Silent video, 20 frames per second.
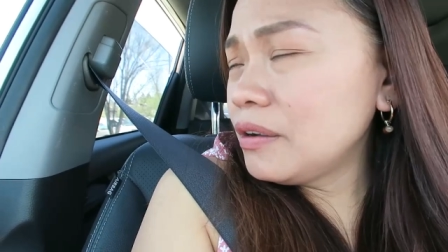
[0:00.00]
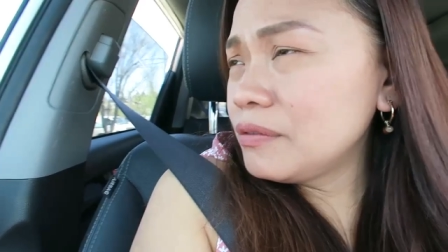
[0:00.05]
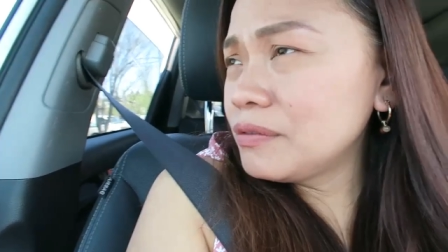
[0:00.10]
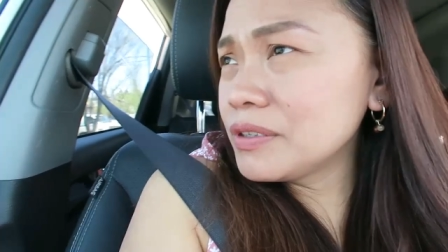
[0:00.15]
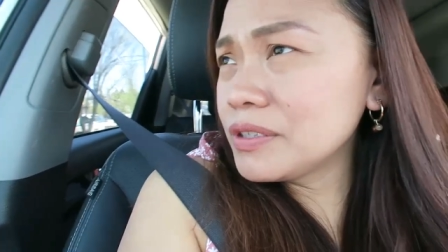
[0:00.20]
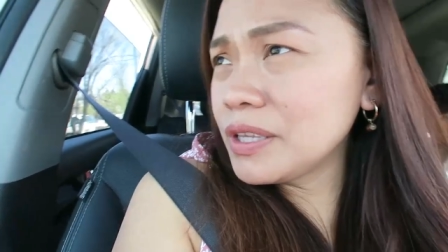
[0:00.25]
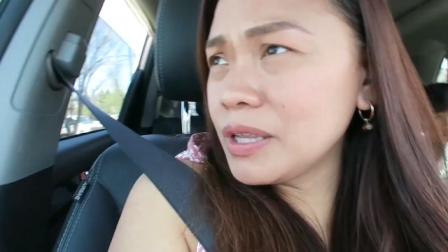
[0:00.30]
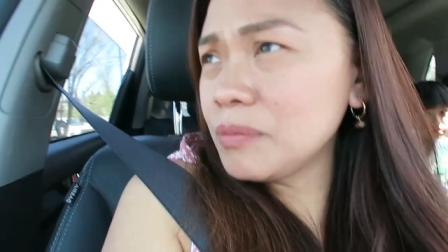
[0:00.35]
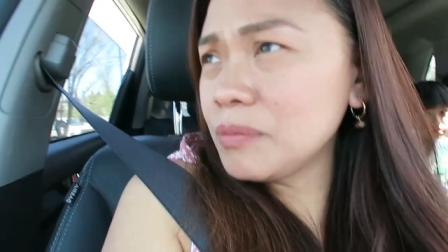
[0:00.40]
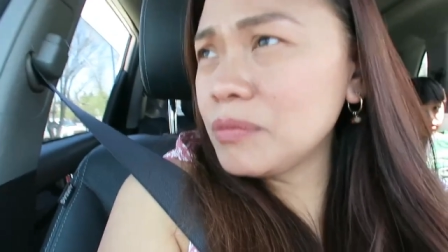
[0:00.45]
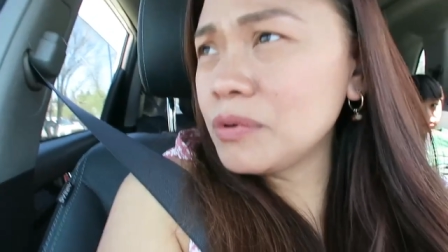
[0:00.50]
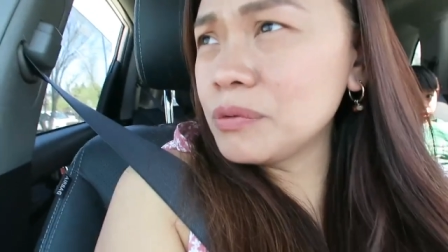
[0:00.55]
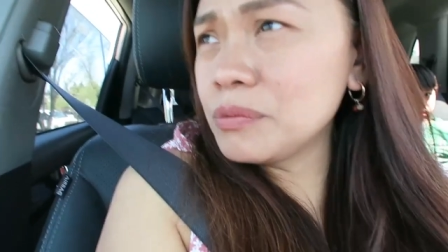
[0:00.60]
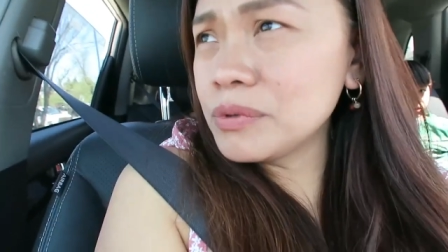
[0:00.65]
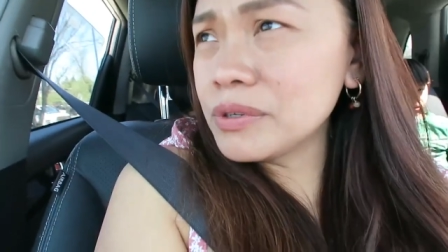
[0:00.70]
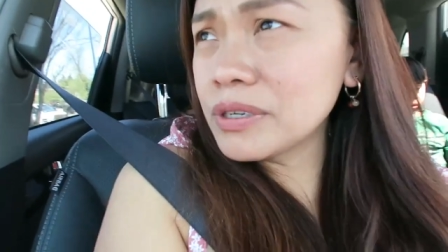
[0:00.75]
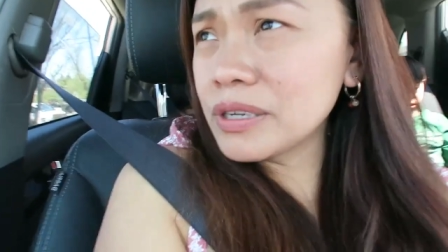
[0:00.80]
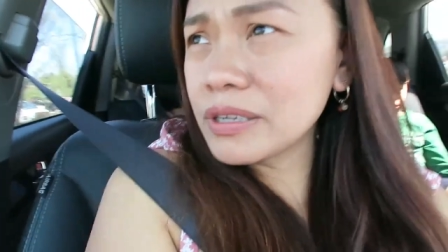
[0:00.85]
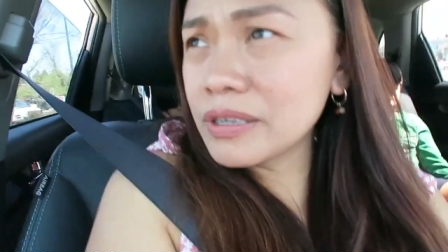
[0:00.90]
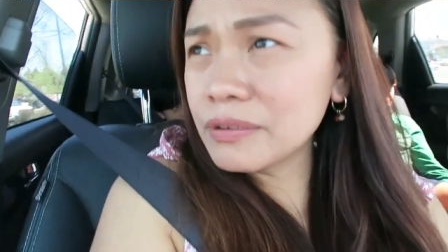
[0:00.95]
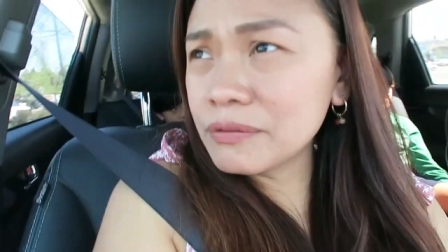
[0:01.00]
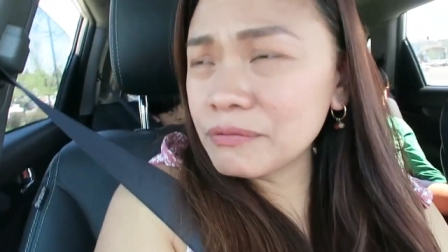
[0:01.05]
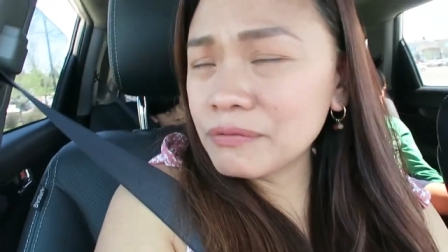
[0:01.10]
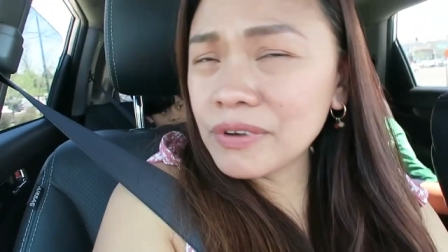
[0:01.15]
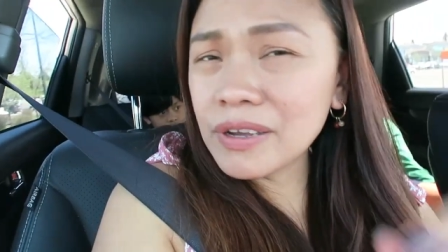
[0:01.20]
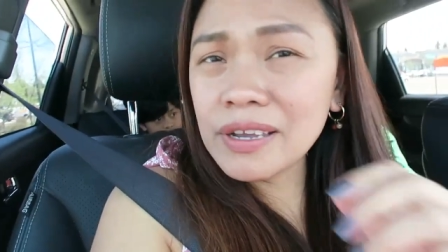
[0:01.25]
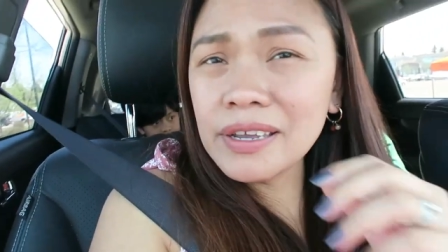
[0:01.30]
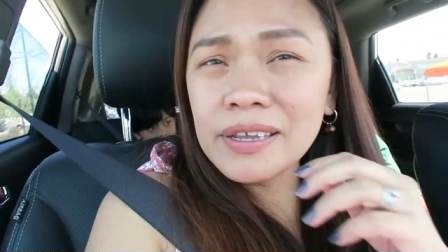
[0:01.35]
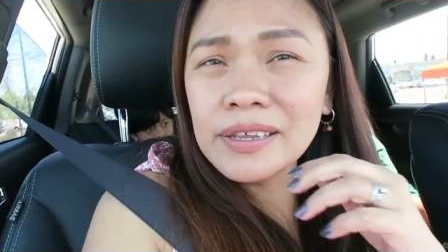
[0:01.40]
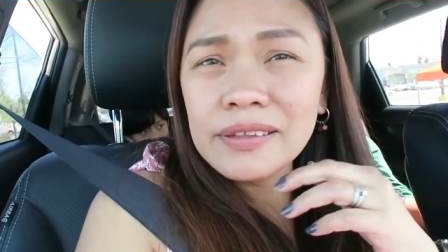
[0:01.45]
of a table we can
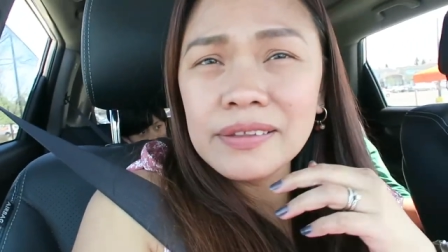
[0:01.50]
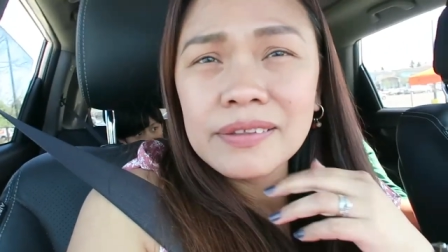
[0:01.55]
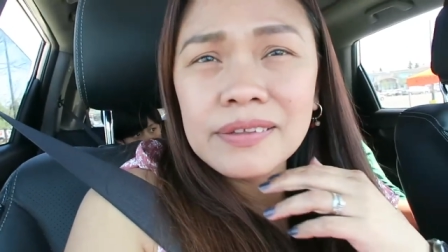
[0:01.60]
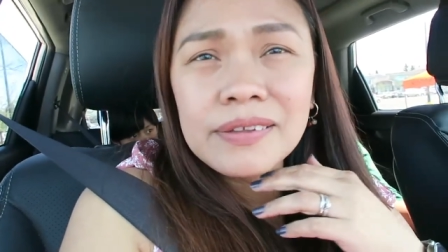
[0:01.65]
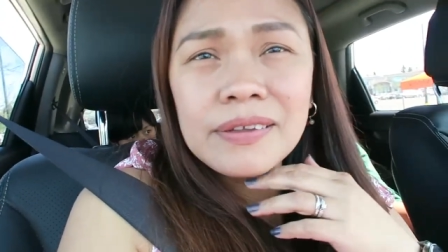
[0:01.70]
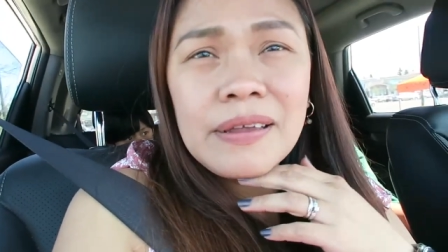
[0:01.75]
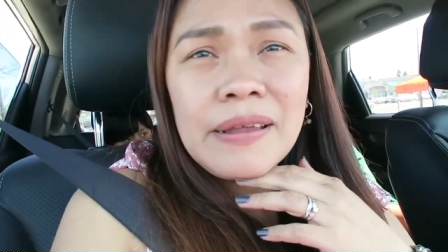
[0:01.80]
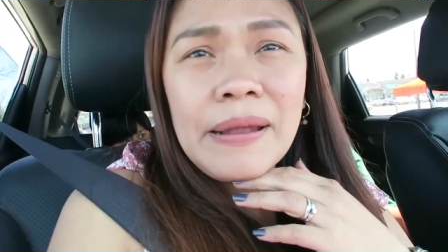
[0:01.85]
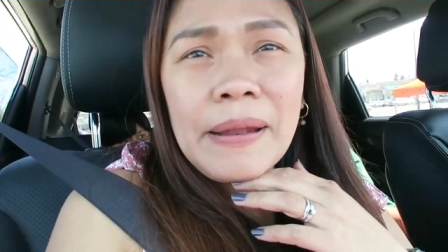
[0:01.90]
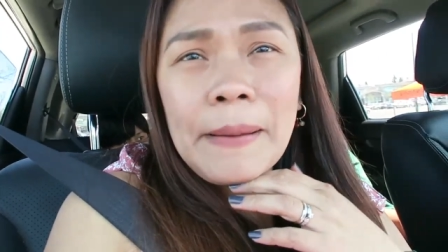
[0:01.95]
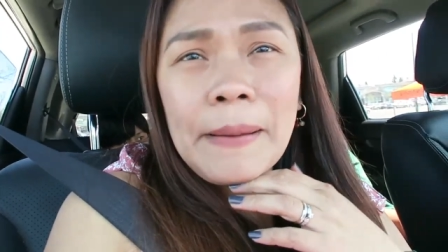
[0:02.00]
find.